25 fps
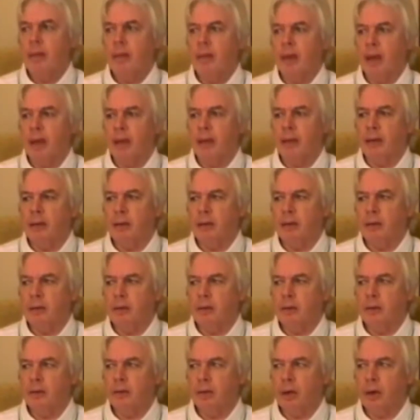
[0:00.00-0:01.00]
then
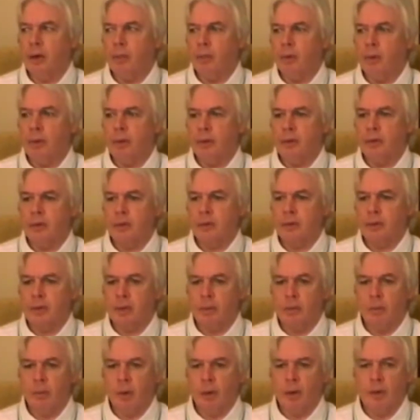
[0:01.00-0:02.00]
you don't want
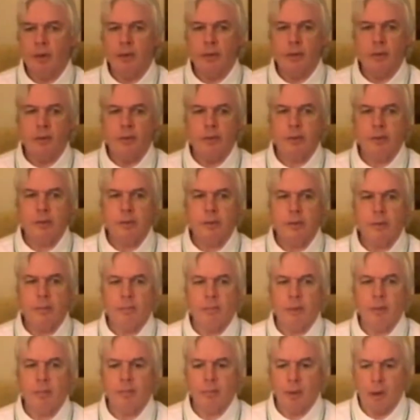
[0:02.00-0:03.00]
someone who's
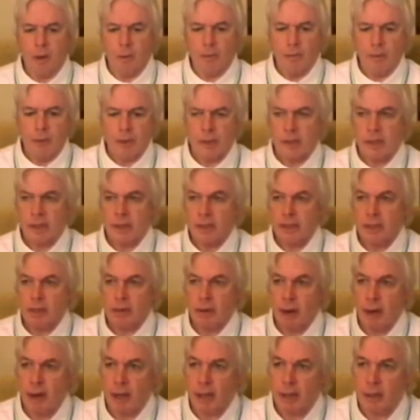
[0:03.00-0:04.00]
obviously
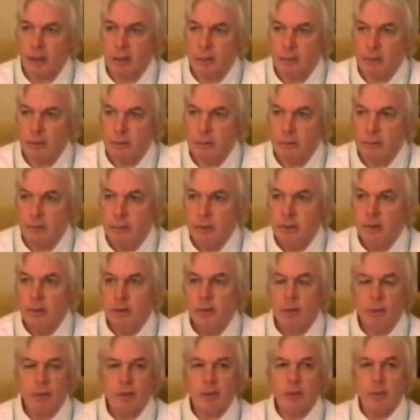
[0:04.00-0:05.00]
tyrannical.
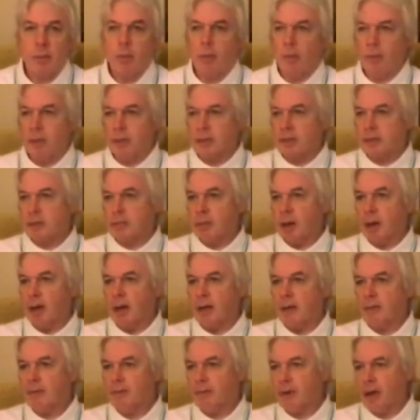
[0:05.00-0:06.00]
You want someone with a
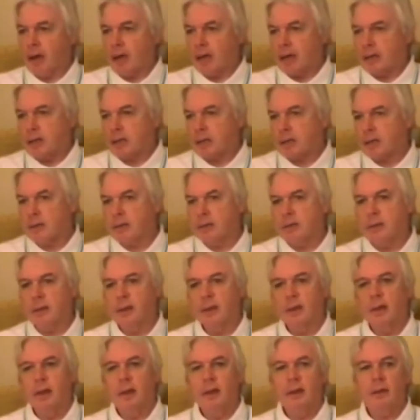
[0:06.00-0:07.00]
smiling face and
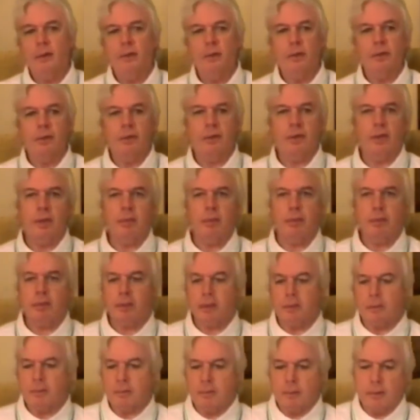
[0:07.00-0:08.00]
who seems
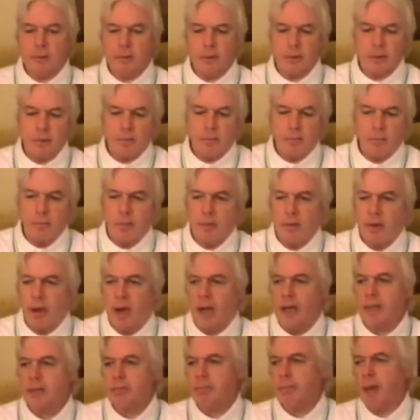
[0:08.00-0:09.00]
a
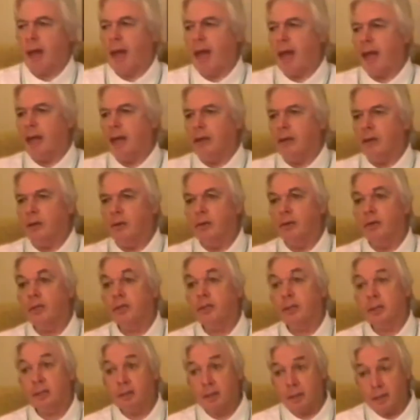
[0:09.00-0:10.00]
nice man and all this.
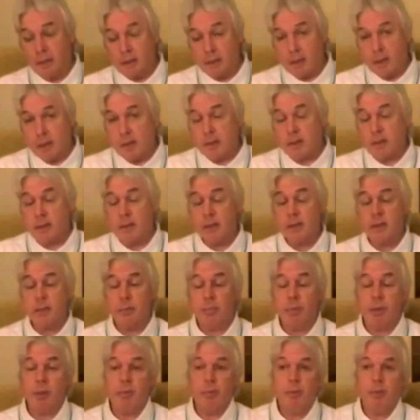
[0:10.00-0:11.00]
These are the
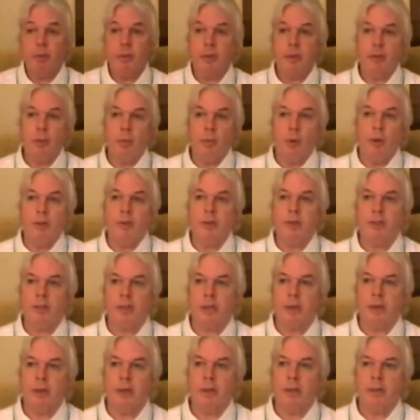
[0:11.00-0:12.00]
people that you want to
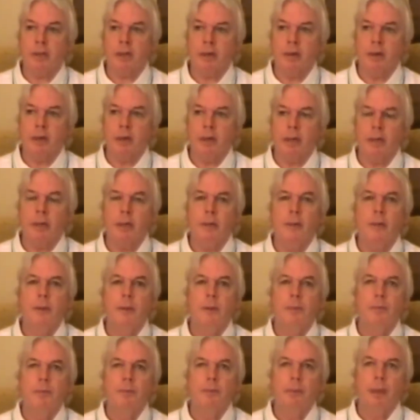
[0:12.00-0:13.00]
sell your tyranny.
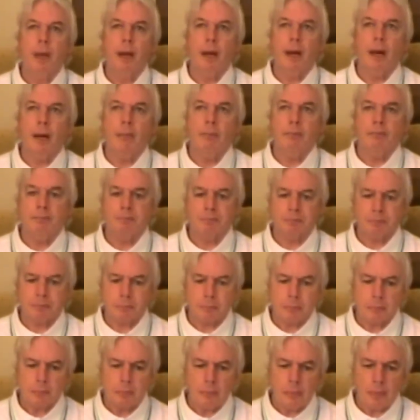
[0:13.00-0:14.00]

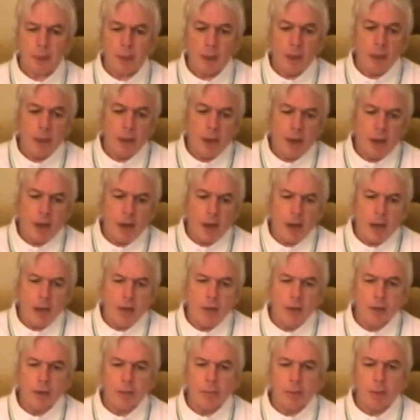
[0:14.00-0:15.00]
And I
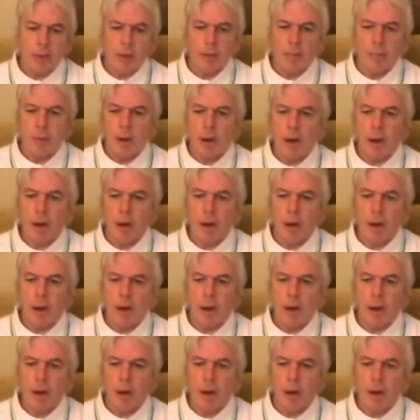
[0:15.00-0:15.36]
look upon